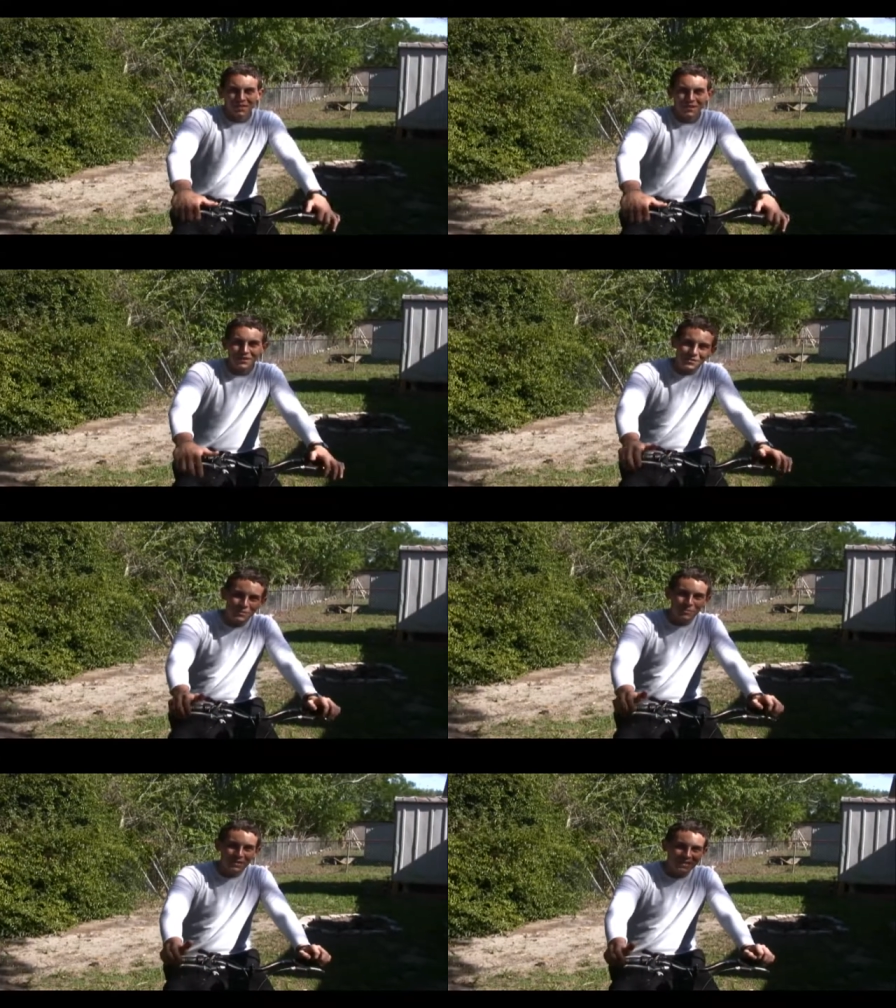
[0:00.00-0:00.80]

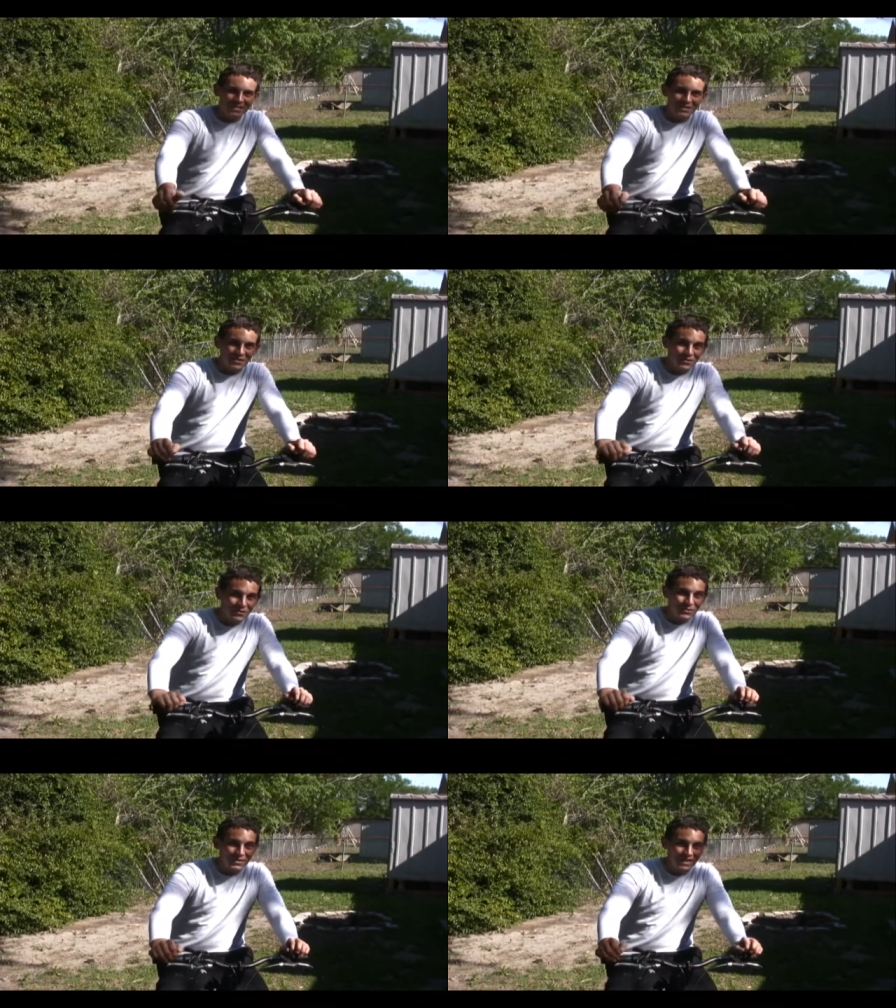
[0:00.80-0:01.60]
Electric bikes are
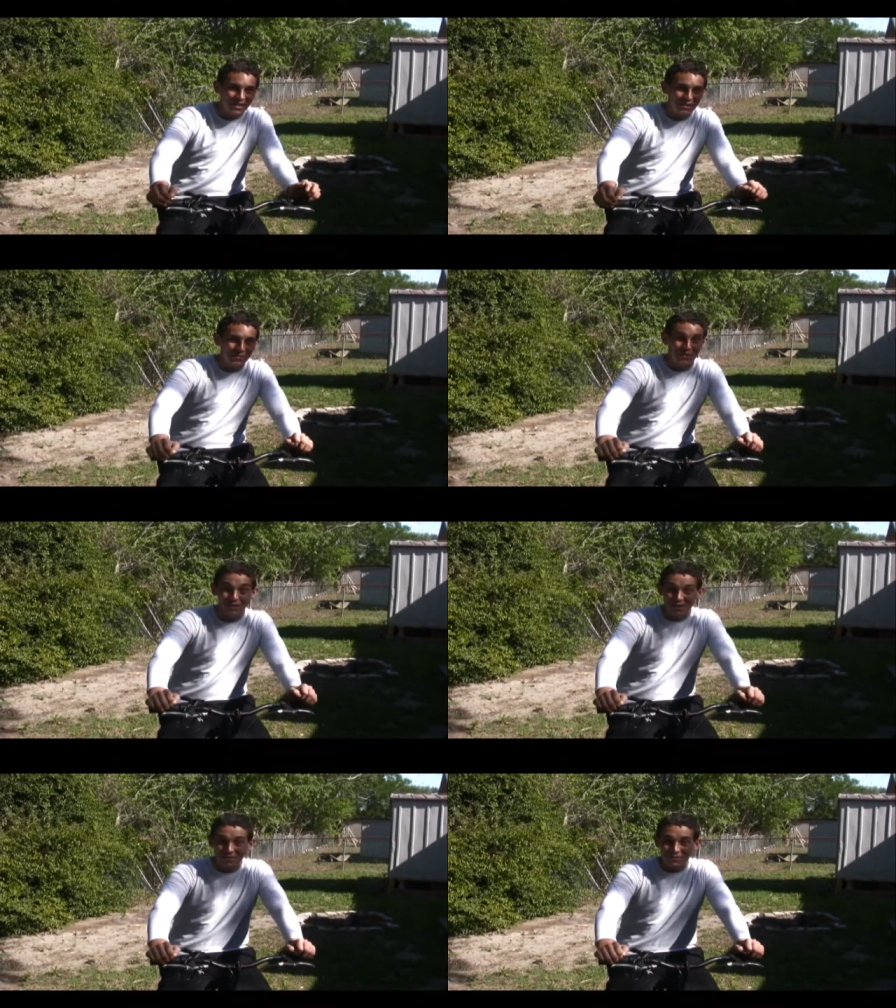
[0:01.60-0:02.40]
known to have a
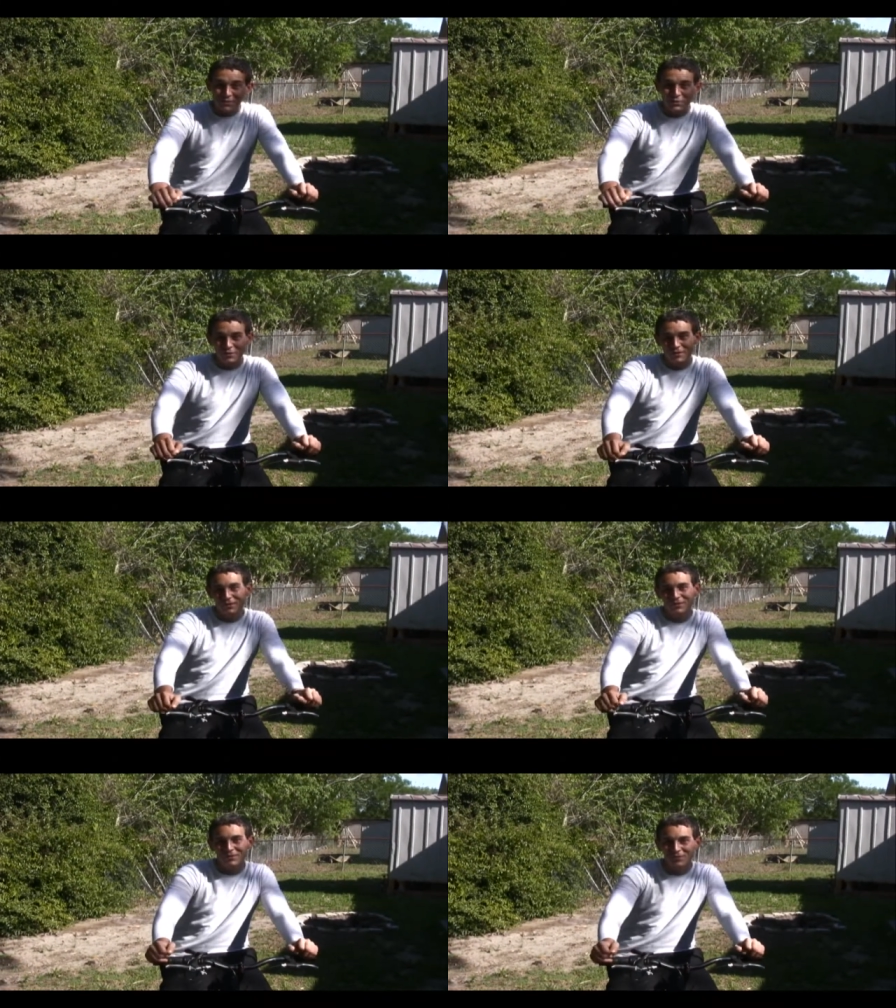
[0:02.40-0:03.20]
lot of torque,
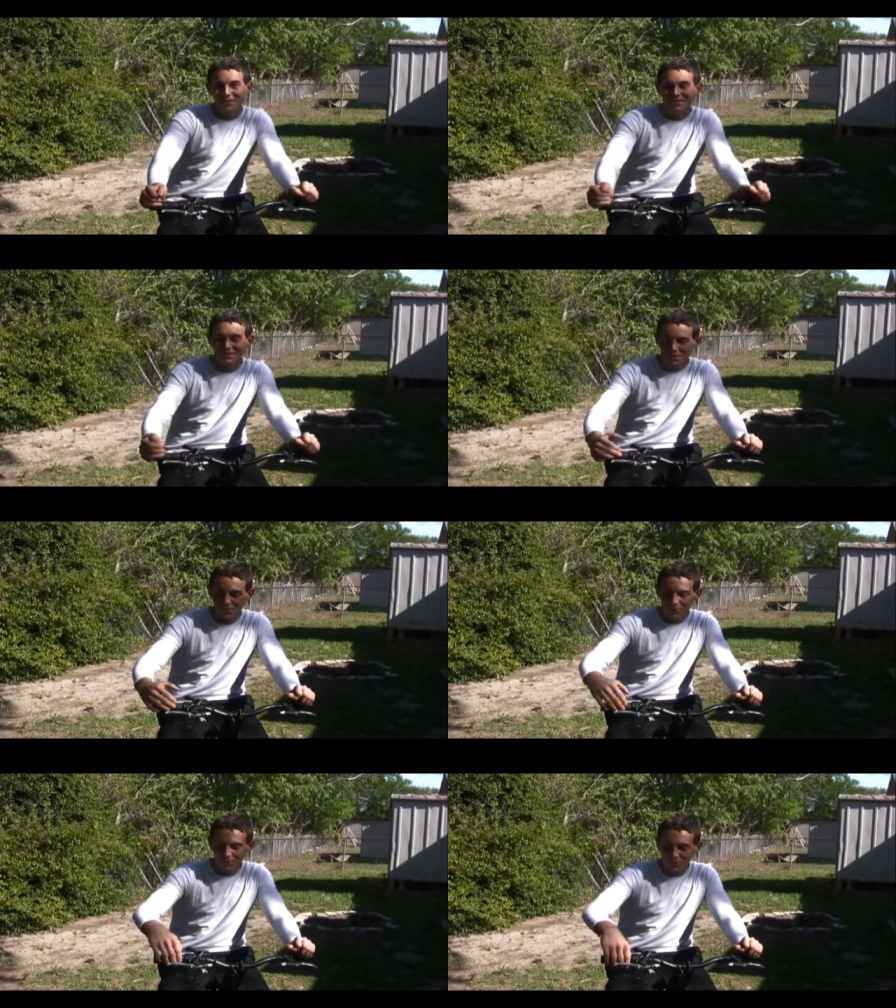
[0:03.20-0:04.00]
right?
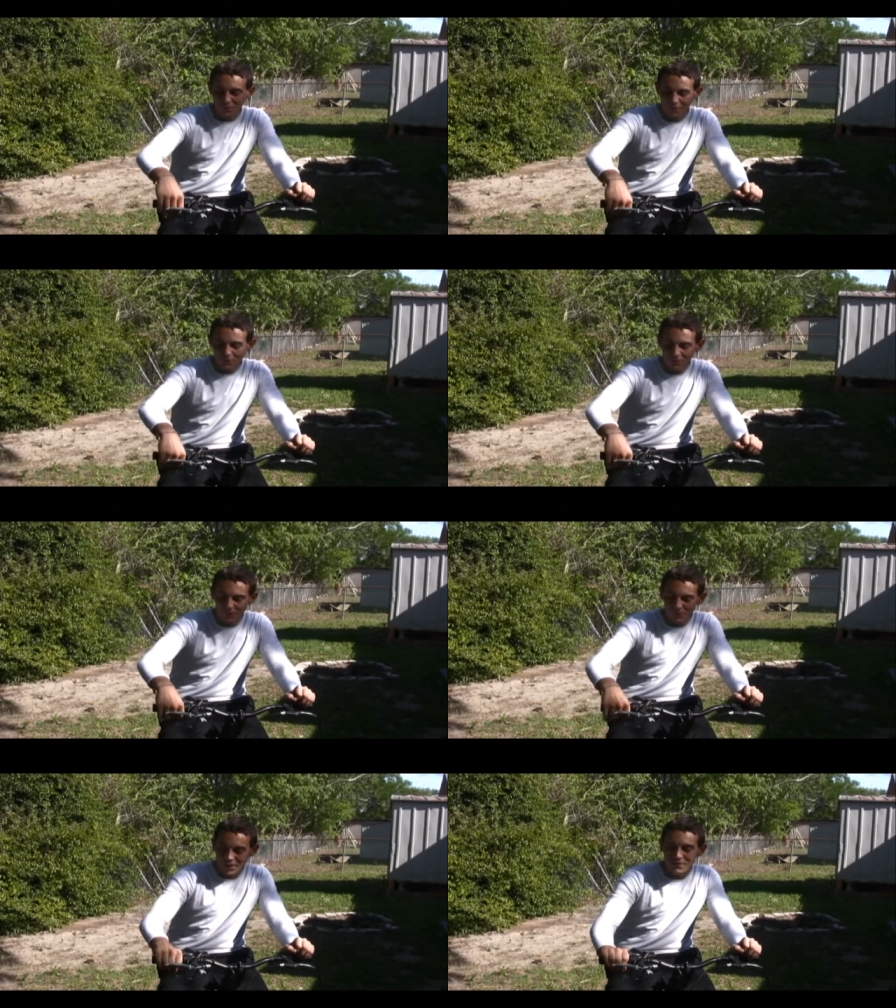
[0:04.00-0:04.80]
So
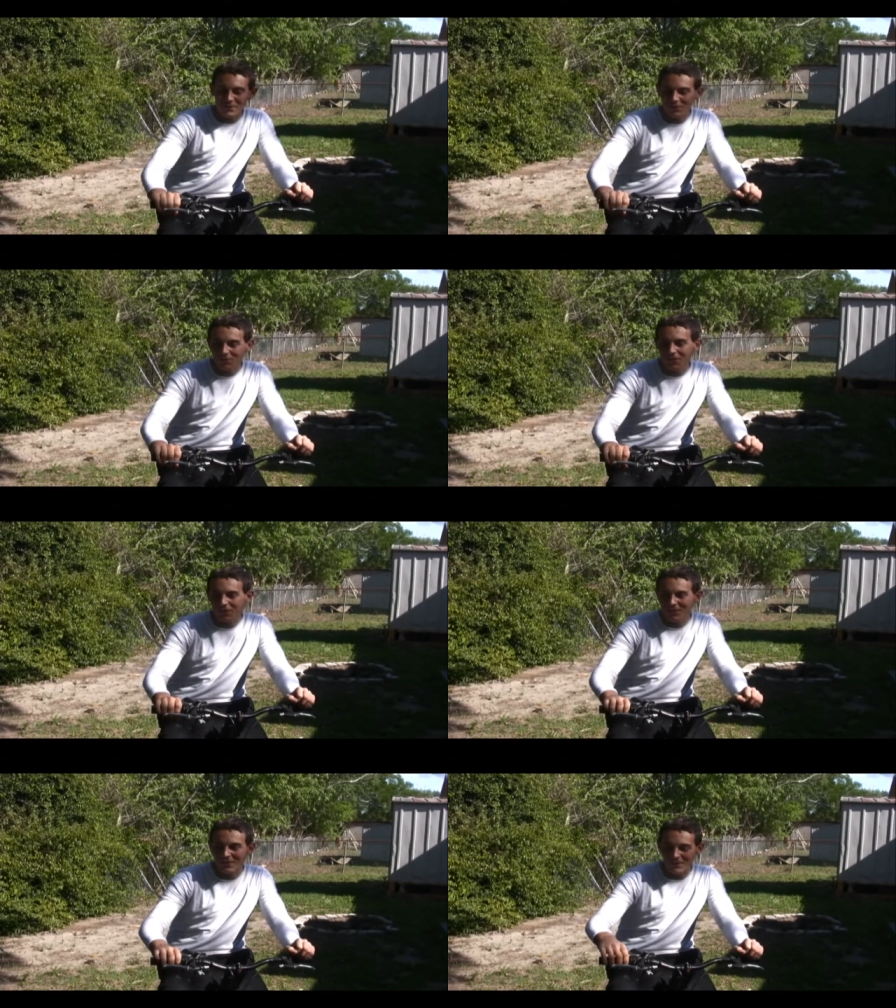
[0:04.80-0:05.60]
we have this
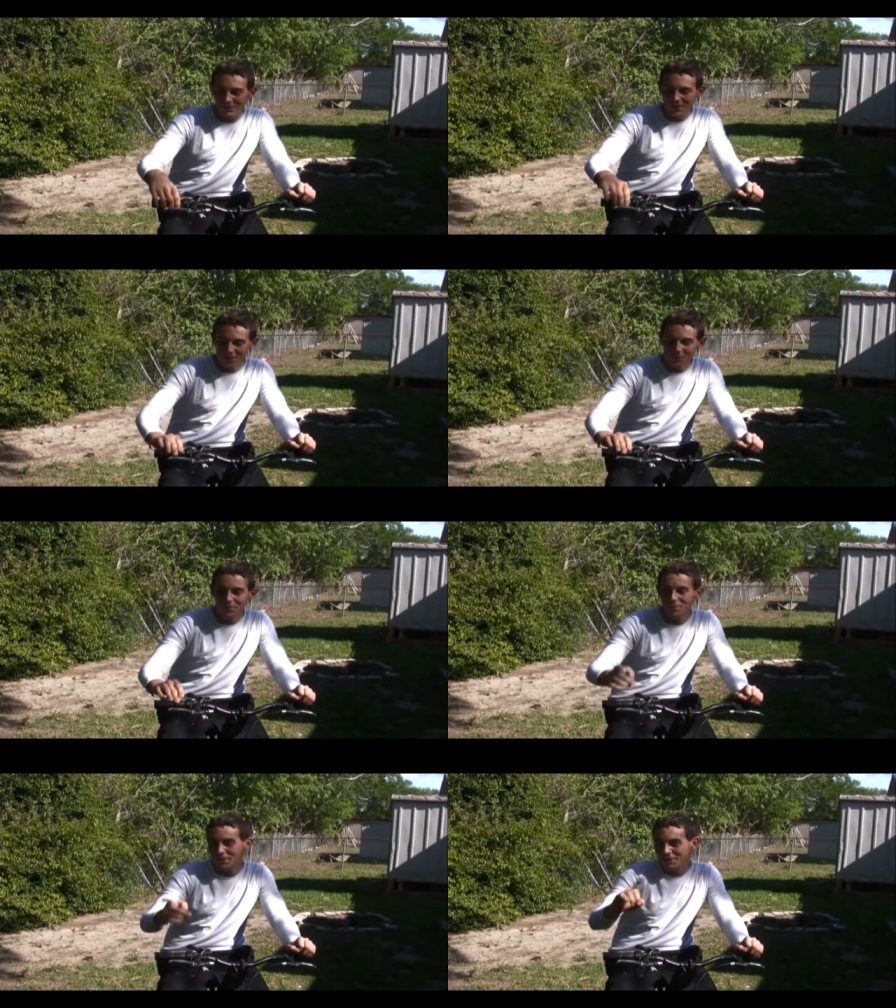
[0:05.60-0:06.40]
throttle here, right? We're
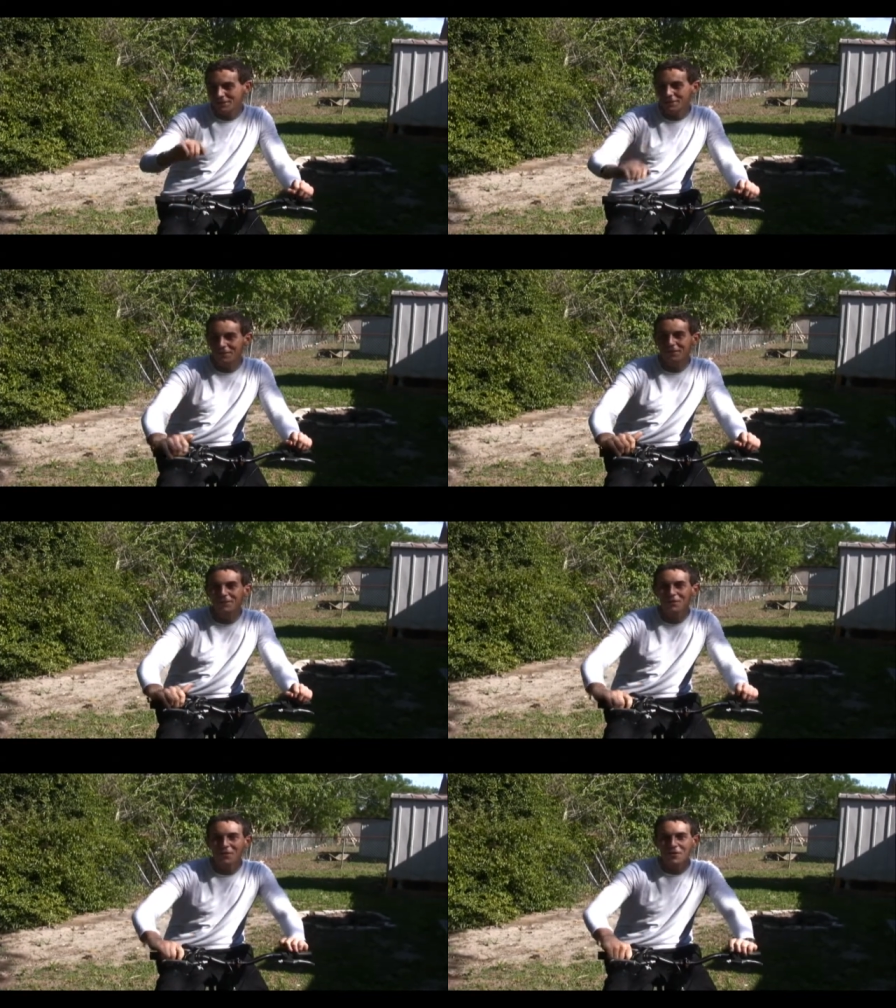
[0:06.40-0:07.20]
going to put it on
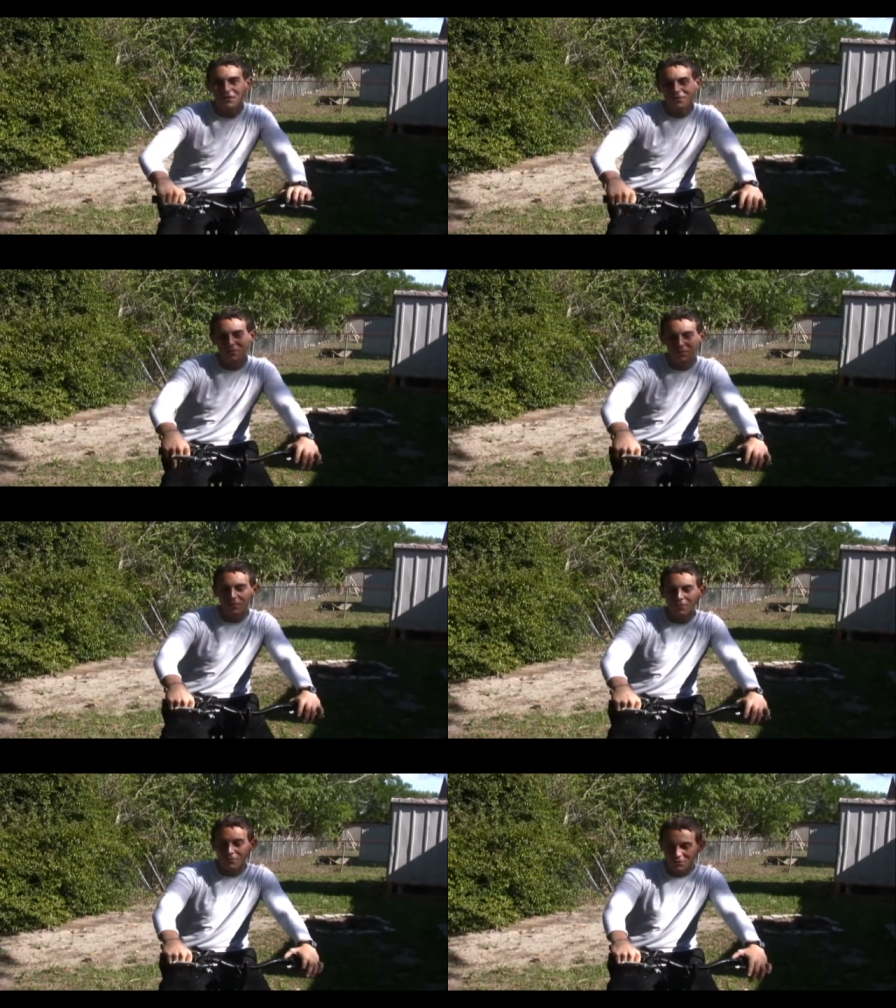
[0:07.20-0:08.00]
our
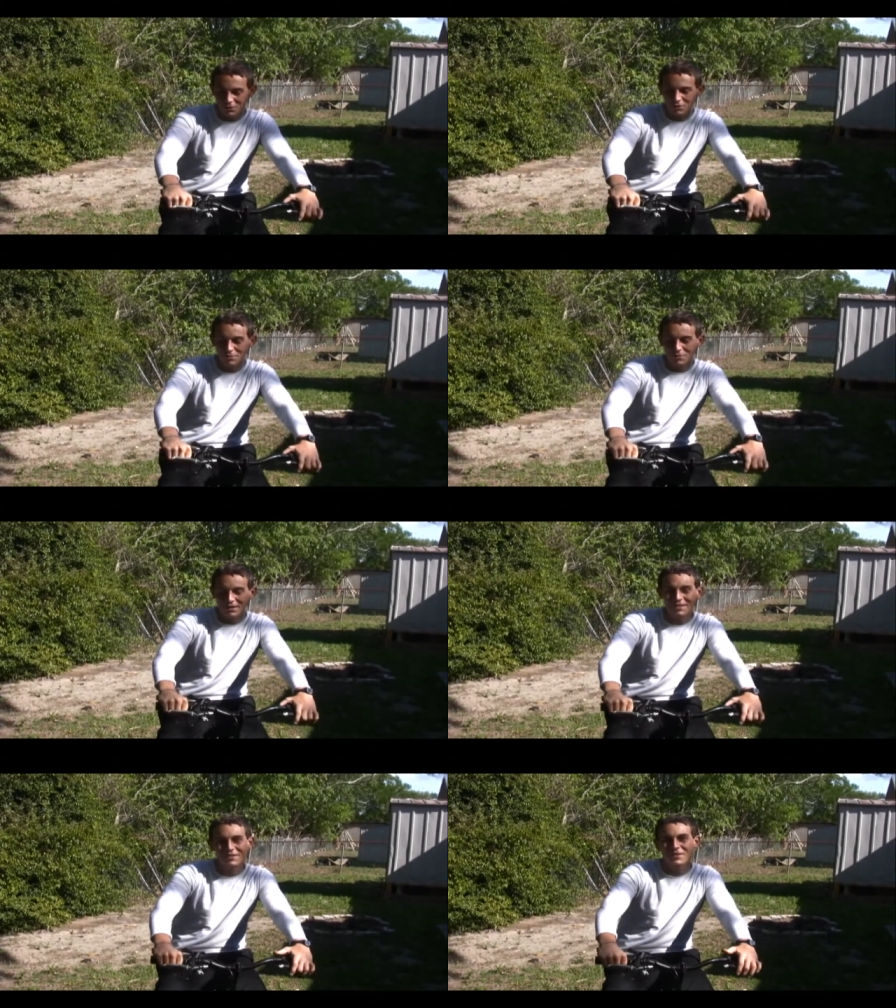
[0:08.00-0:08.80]
good
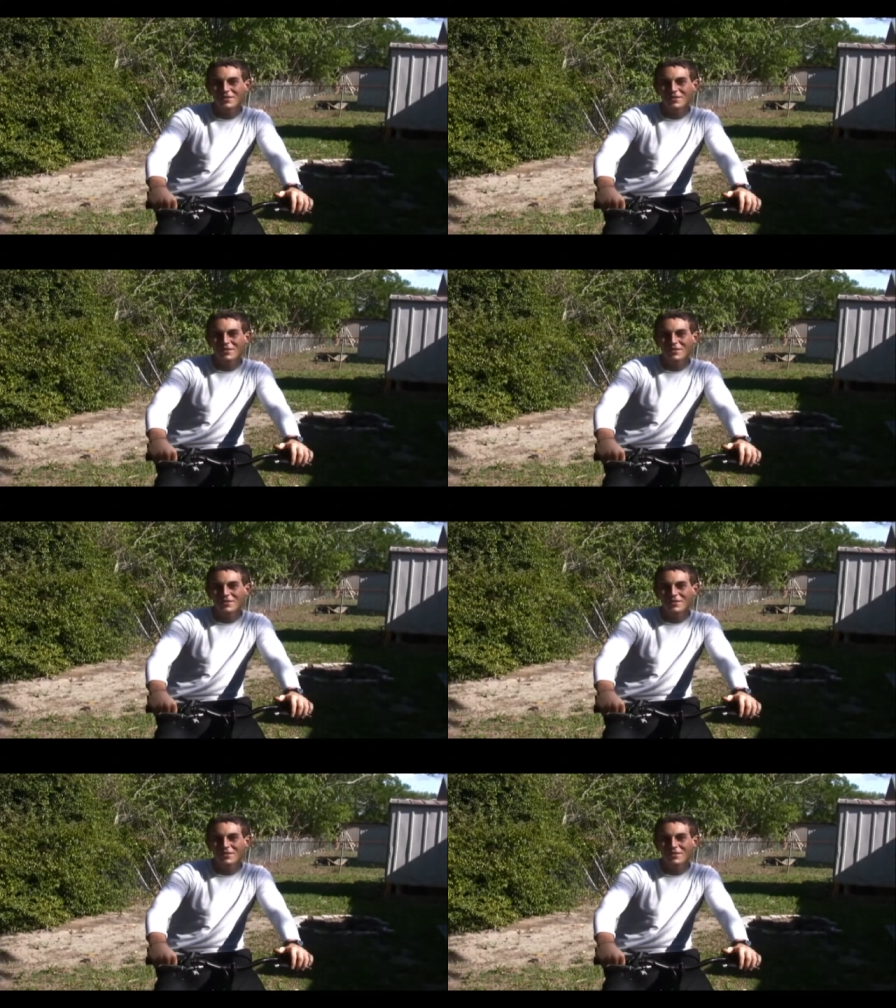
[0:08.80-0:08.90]
bike,